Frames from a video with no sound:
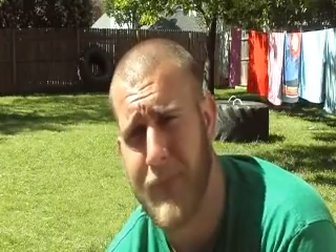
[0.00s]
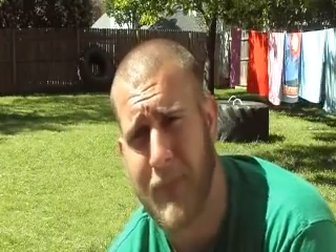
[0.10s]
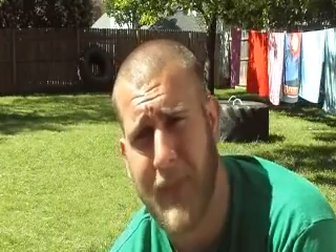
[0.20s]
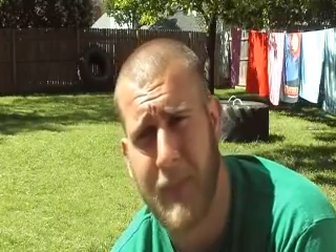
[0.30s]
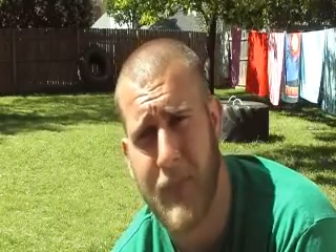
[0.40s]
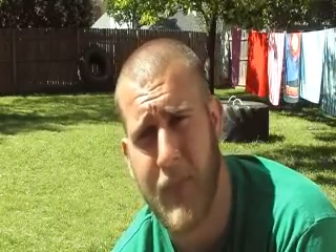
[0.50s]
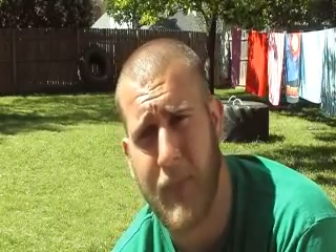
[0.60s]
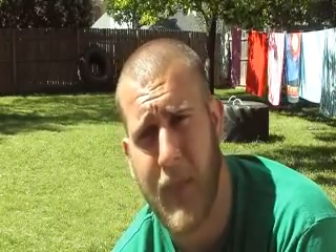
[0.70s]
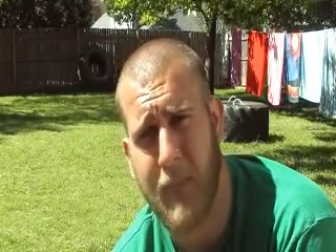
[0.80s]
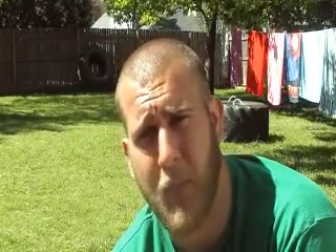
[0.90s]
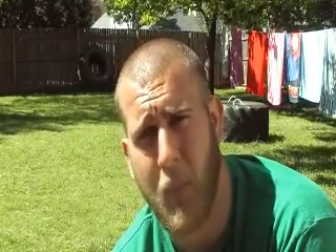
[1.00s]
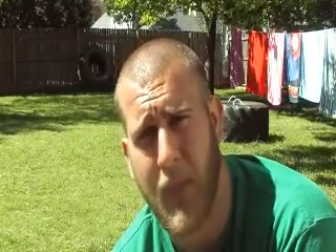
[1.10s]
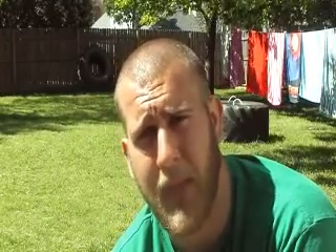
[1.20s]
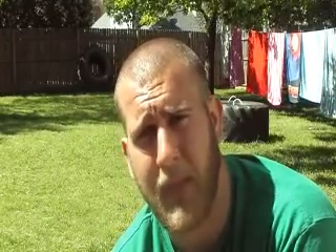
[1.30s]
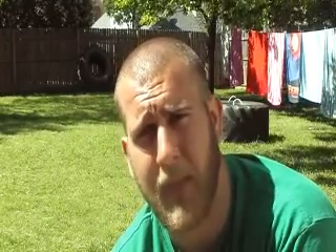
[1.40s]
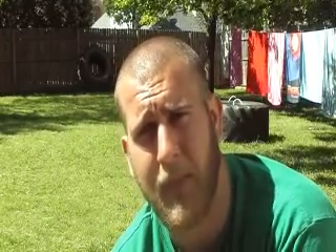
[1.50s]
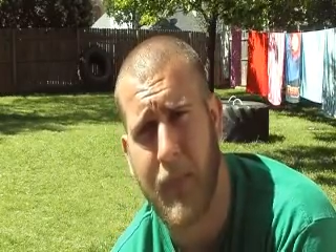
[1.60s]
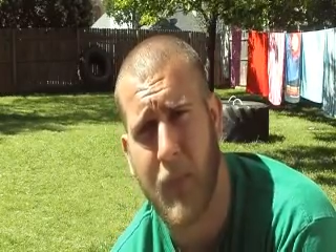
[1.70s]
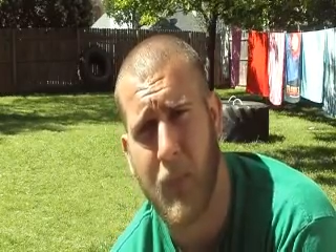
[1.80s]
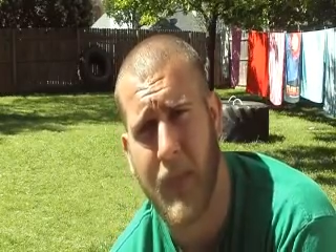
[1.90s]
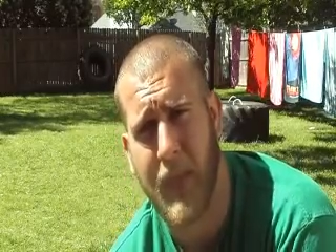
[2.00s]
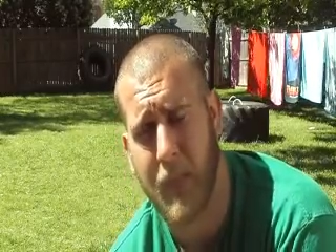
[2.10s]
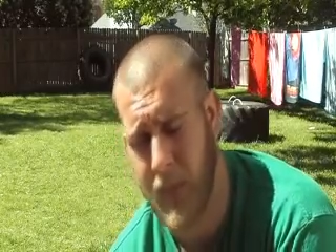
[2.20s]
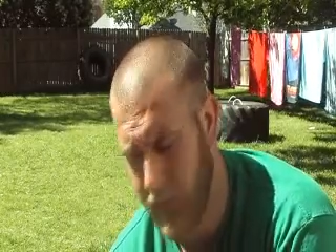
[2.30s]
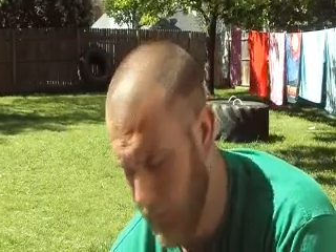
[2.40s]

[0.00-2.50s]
Sometimes they'll even give them away if they're wanting to get rid